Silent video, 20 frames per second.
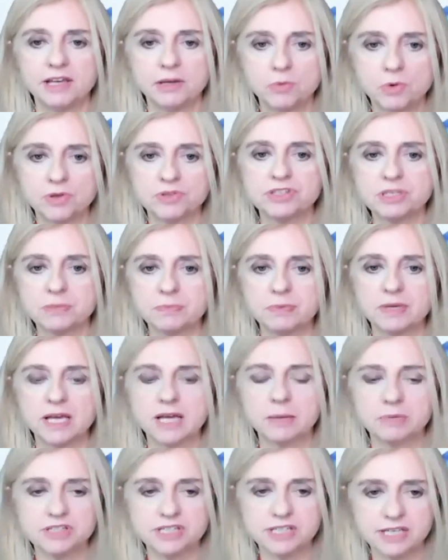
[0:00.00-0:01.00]
They want to be
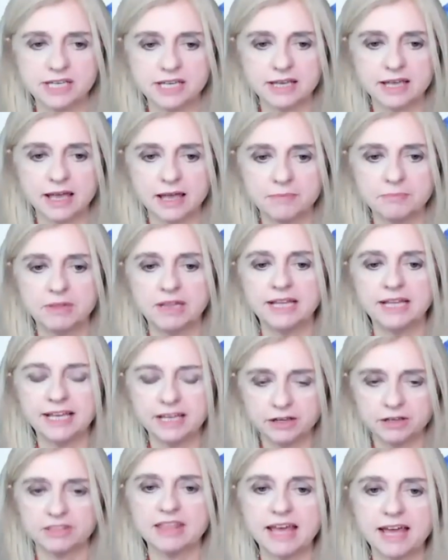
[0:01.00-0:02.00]
able to um,
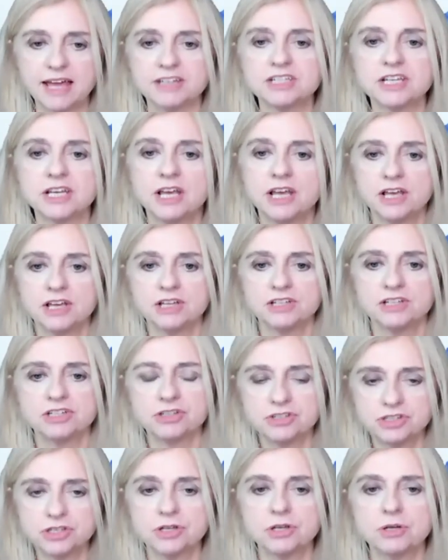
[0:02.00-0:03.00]
link that
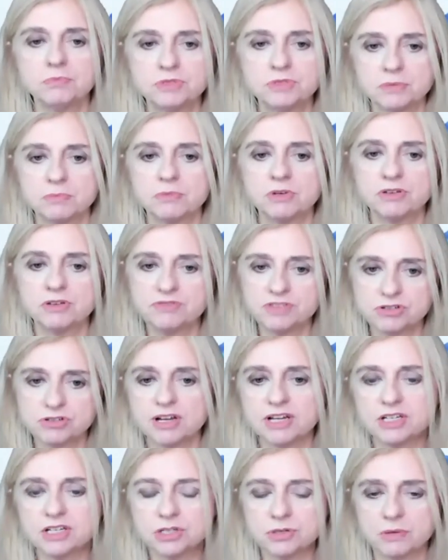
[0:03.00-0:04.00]
to Zoom to move
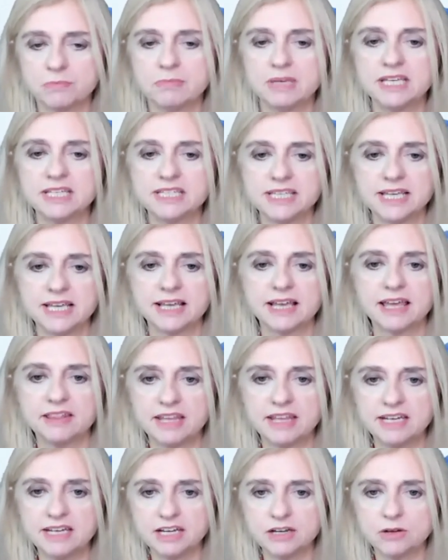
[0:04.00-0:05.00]
straight to a meeting,
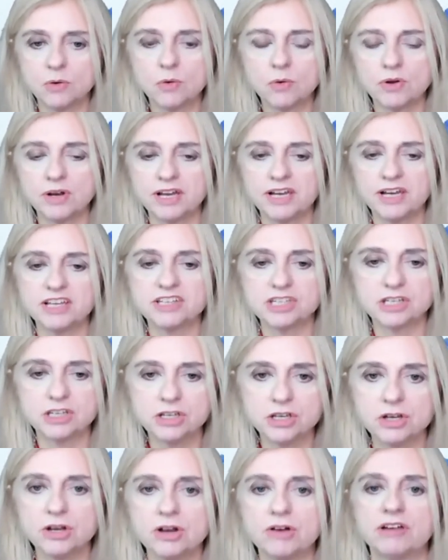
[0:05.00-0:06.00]
and they need it all in a
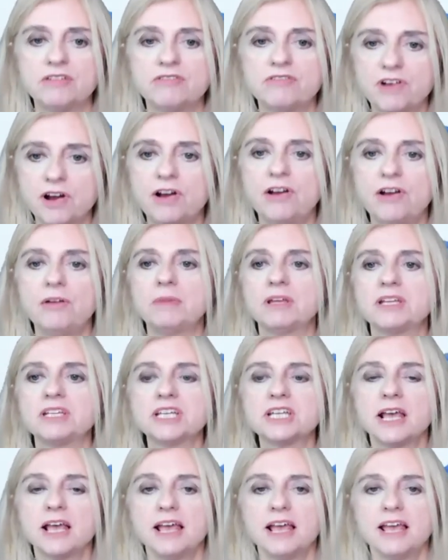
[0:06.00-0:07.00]
secure
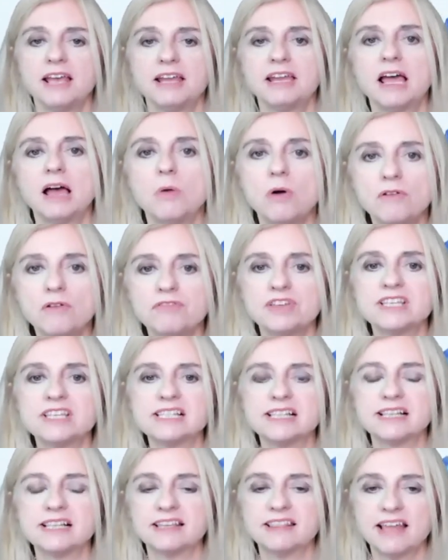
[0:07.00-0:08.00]
environment. Now,
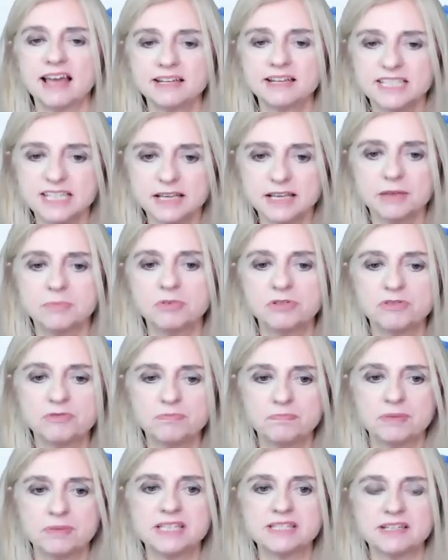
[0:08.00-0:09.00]
obviously, that type
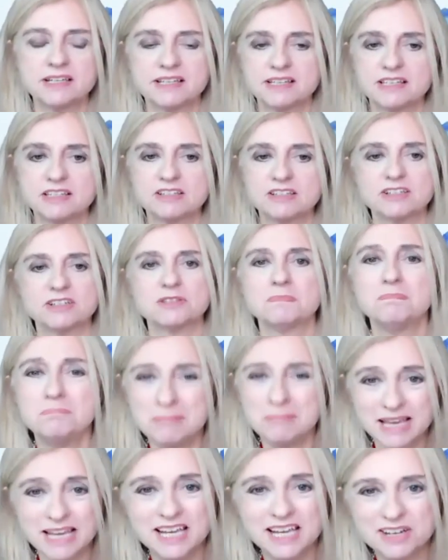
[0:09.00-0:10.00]
of business is just
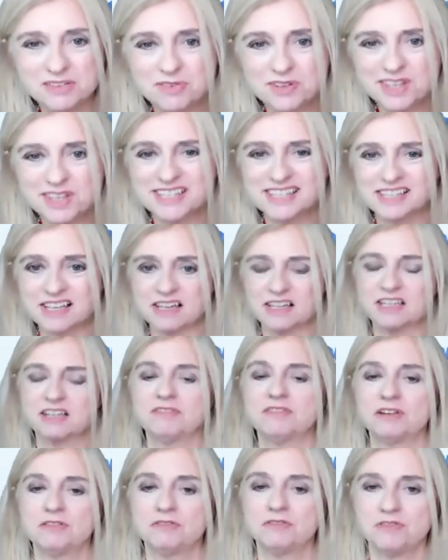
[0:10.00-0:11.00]
made for this
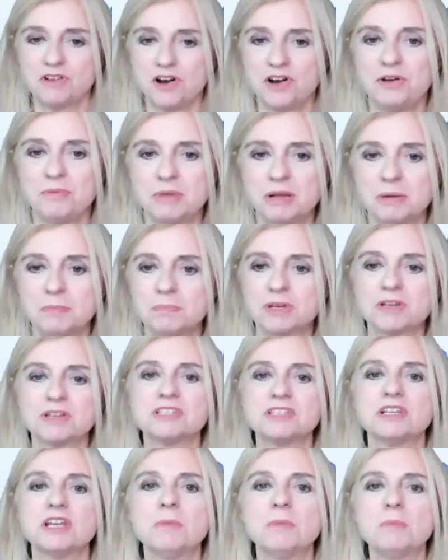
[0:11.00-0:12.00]
kind of environment
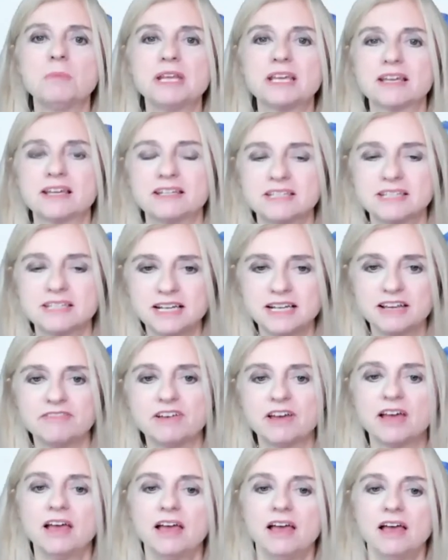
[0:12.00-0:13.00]
because nobody can
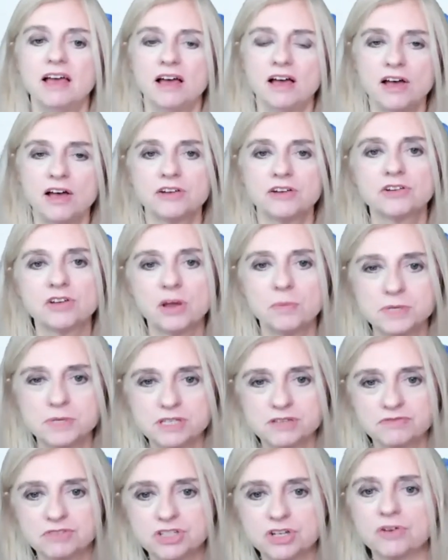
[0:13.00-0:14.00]
deliver hard
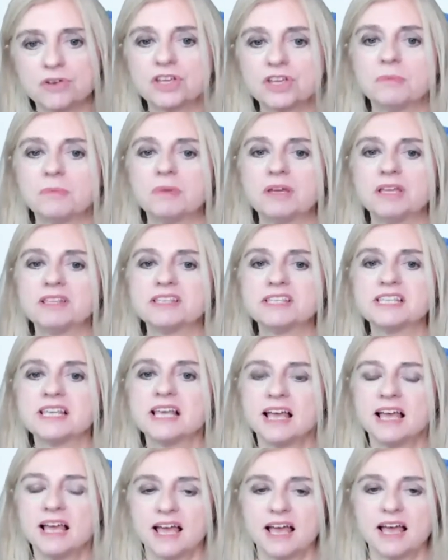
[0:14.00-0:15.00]
copies of documents.
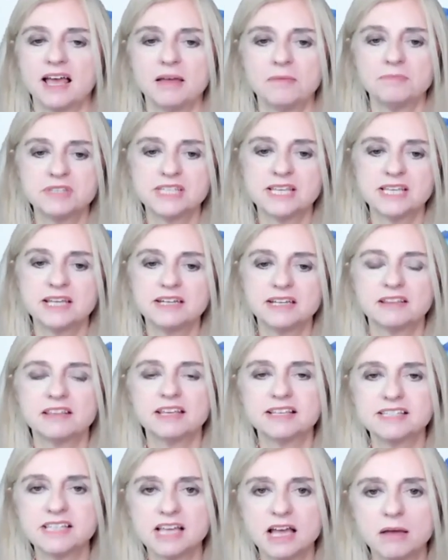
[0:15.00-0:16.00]
Um, sending
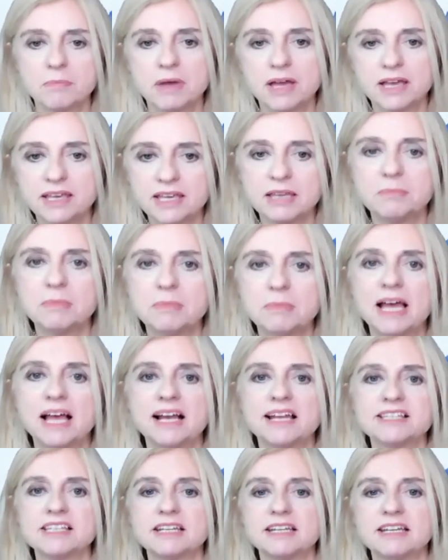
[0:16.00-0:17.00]
things out by
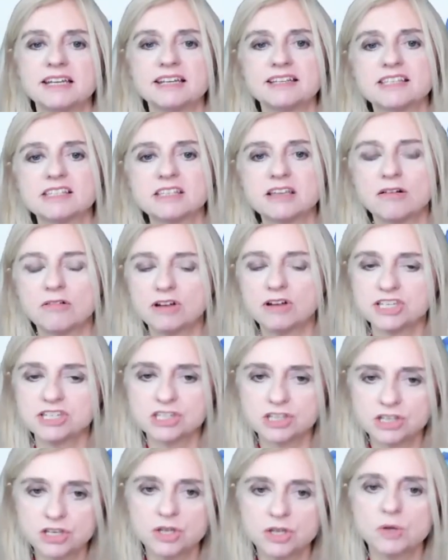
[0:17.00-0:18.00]
email isn't necessarily
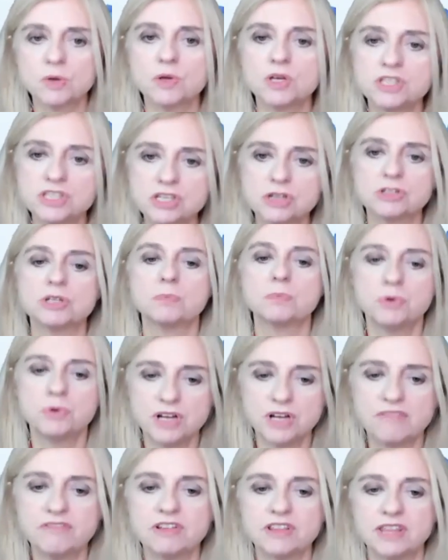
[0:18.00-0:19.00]
secured. So to
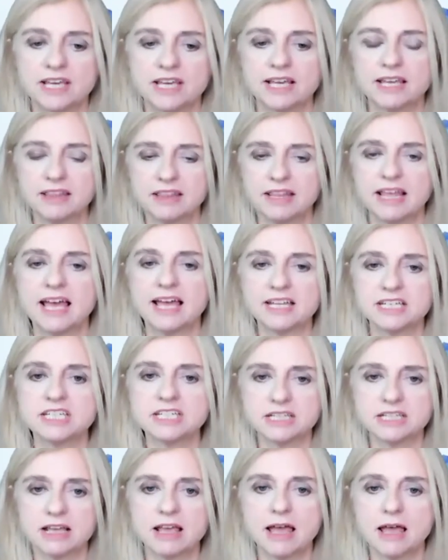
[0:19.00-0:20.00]
put everything in
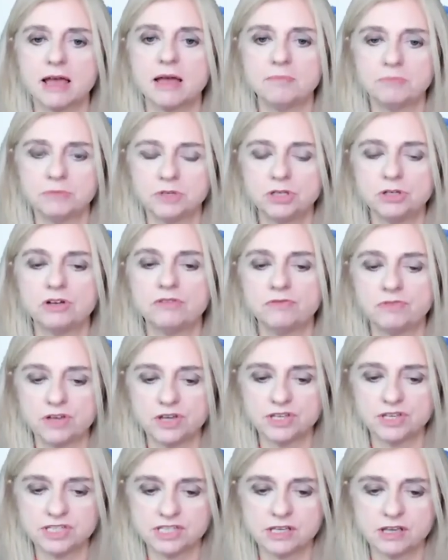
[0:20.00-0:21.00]
that um,
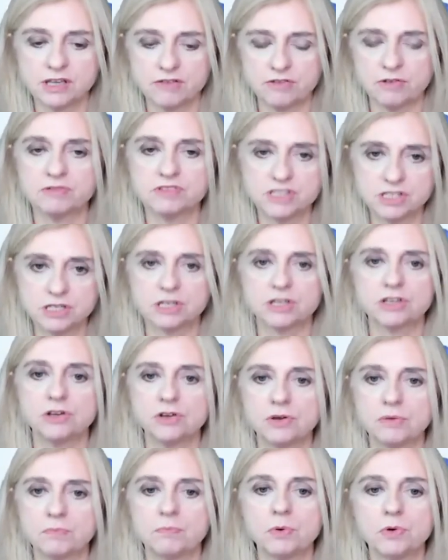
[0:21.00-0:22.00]
universe of a
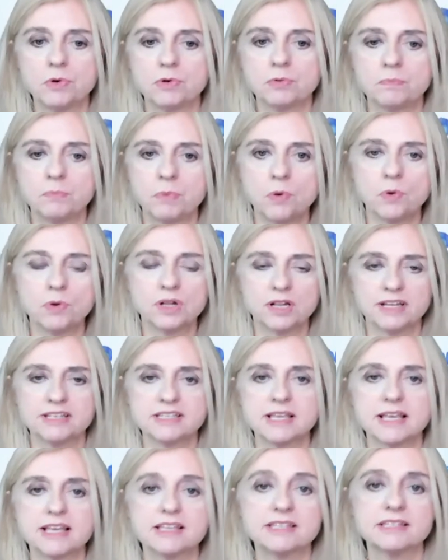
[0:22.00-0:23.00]
secure board portal
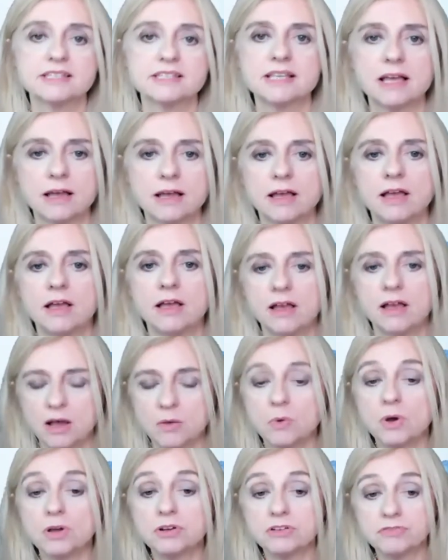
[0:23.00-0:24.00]
is, is uh,
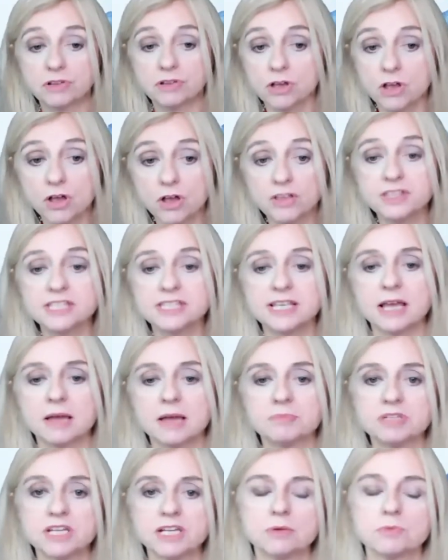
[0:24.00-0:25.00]
a wonderful
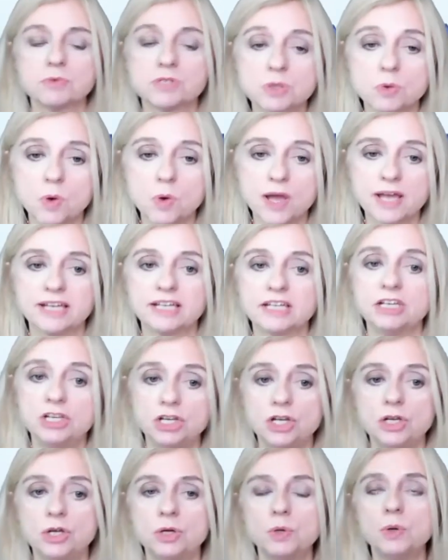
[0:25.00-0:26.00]
concept. And it was quite
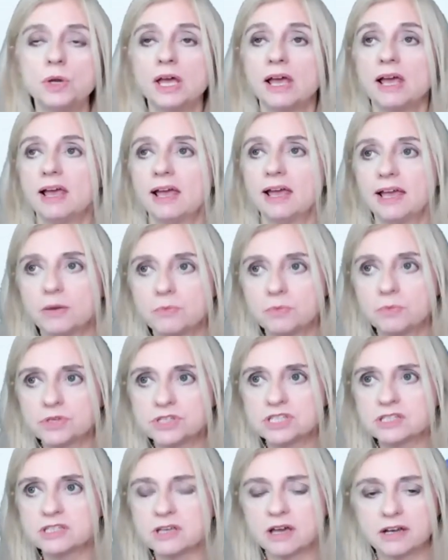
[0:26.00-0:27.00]
new. It
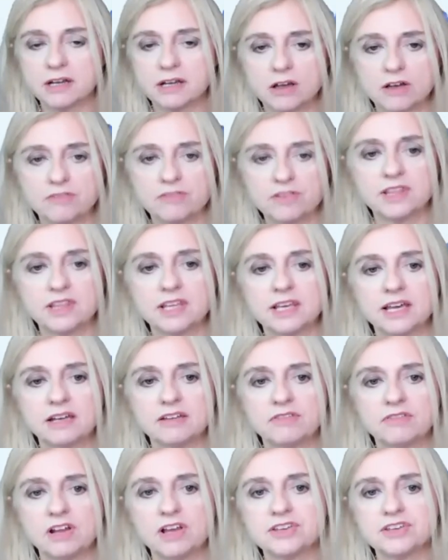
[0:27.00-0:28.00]
was starting off at the
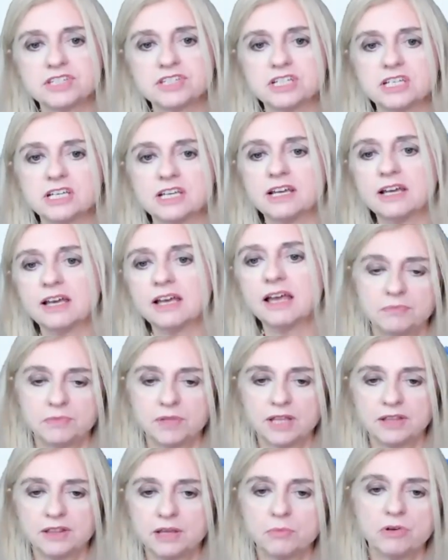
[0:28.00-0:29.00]
end of last year,
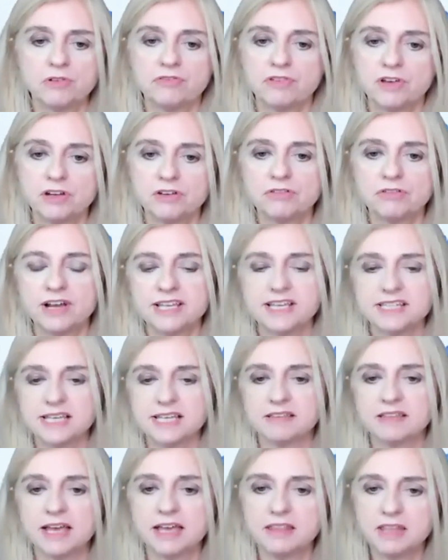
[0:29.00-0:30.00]
and they were
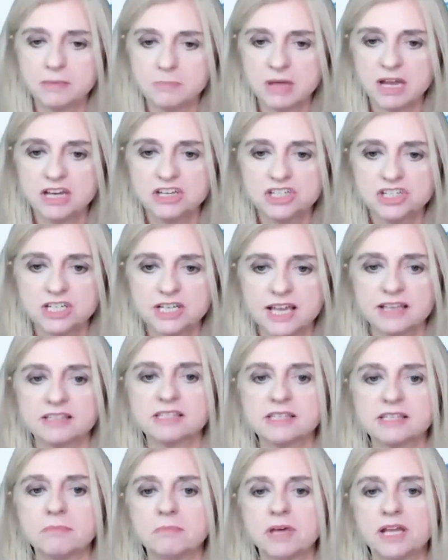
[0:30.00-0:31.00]
fundraising then. They managed to get
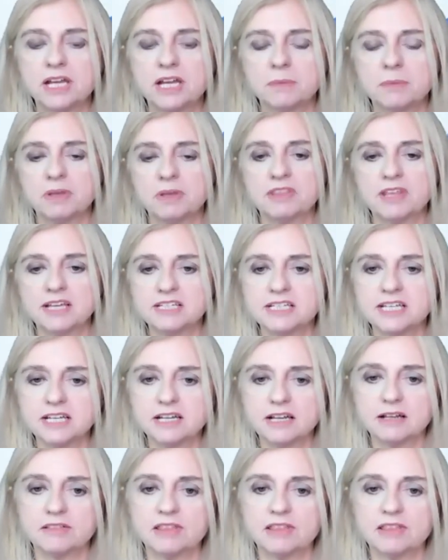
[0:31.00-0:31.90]
some money, but they did it.